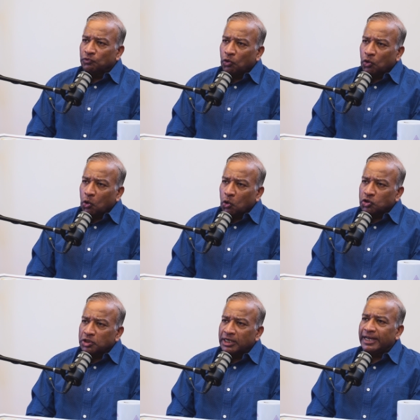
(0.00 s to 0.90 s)
you've got to
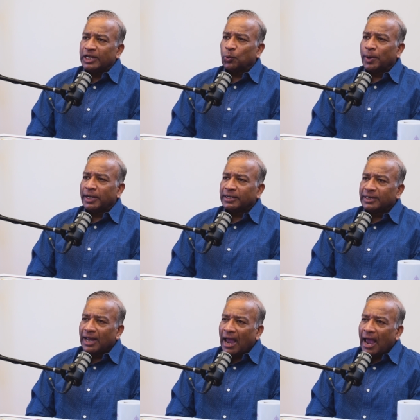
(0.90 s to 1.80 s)
constantly
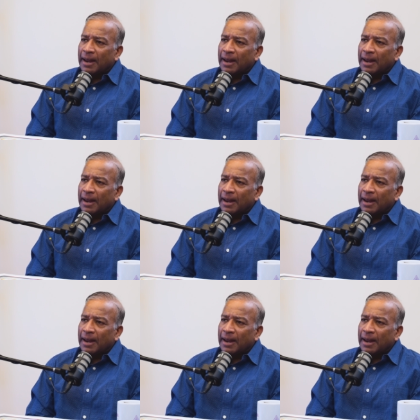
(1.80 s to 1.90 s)
innovate mm.